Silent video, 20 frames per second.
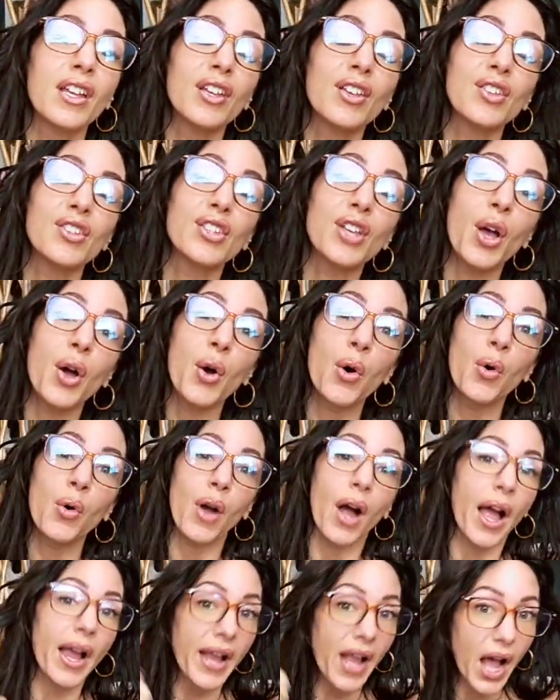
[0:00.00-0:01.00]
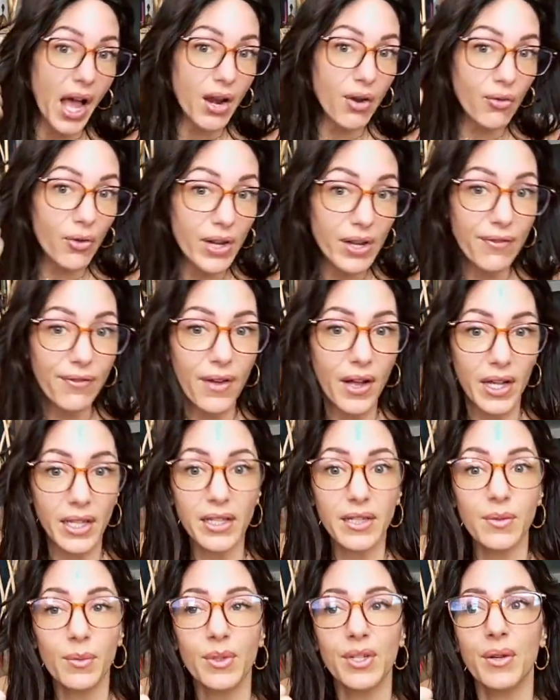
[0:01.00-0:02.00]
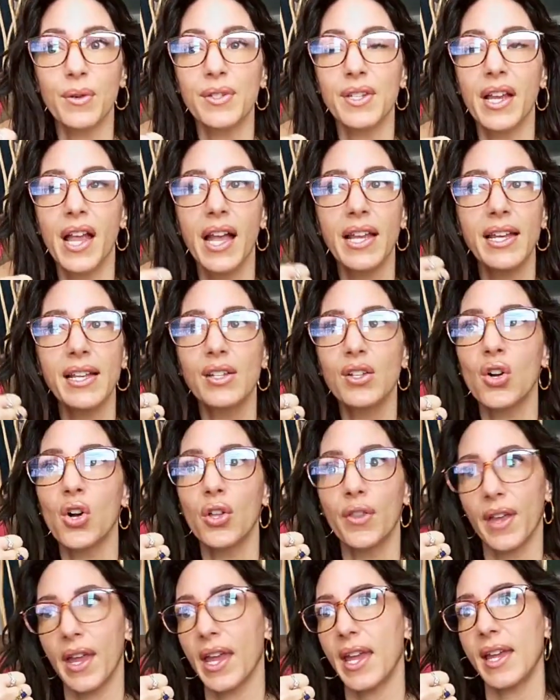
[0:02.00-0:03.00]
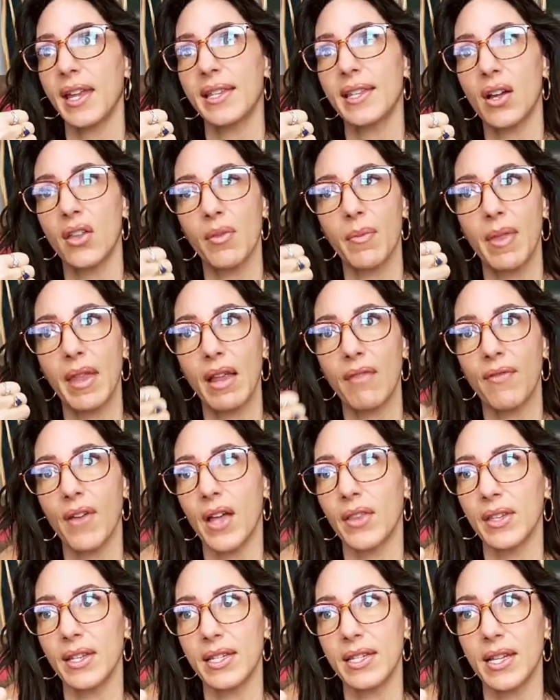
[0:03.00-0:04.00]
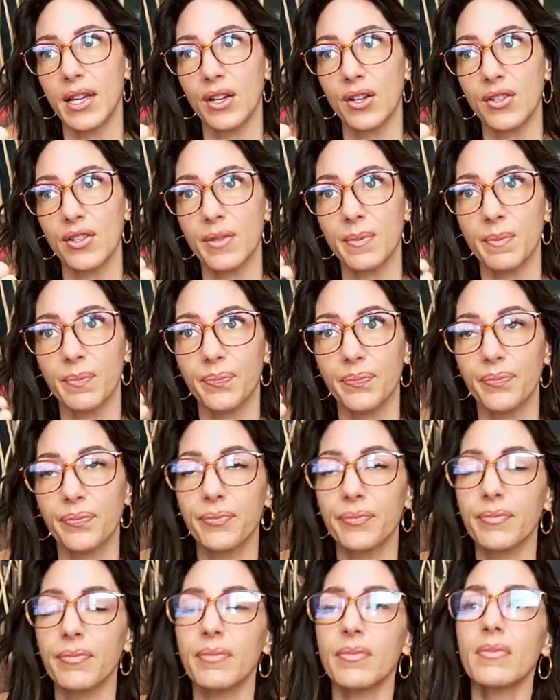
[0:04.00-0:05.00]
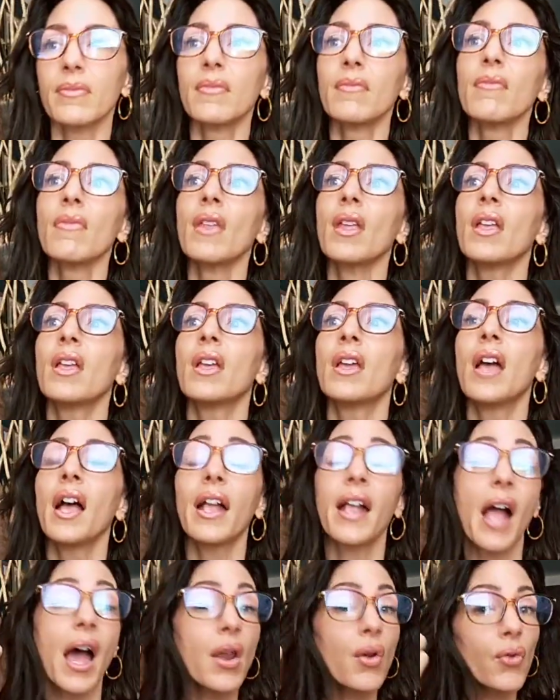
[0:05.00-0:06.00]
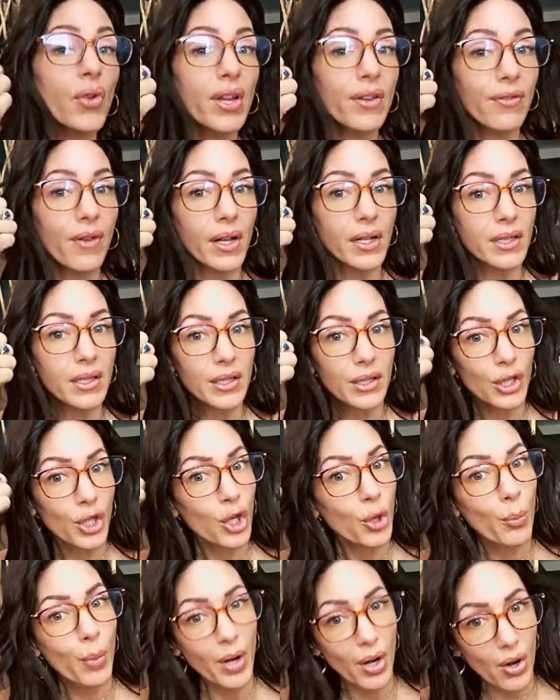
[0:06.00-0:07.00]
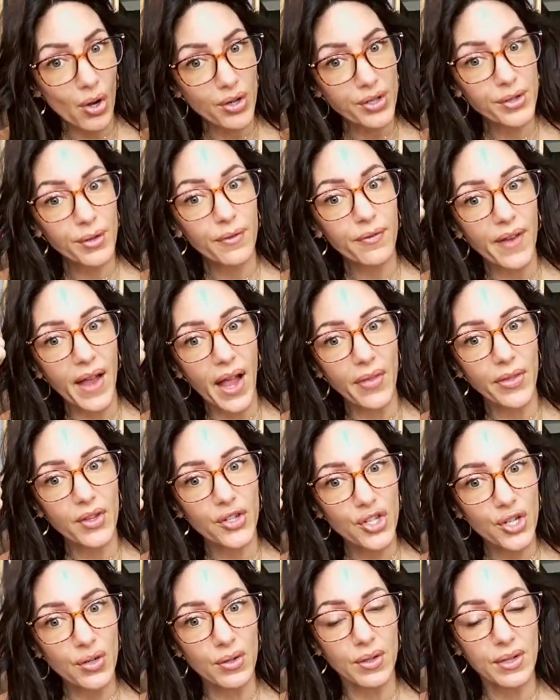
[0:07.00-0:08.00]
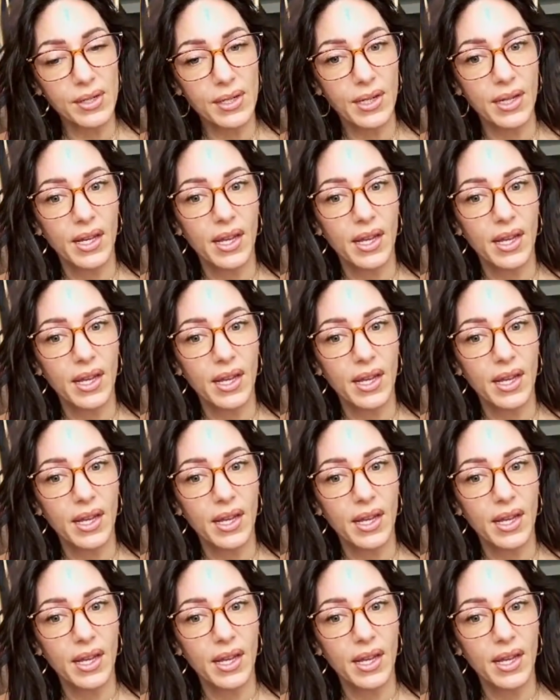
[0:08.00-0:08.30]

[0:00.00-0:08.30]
So I got a refund, which I was like, I need to call Nike and tell them that I found these sneakers. Got a refund, but I also found the shoes.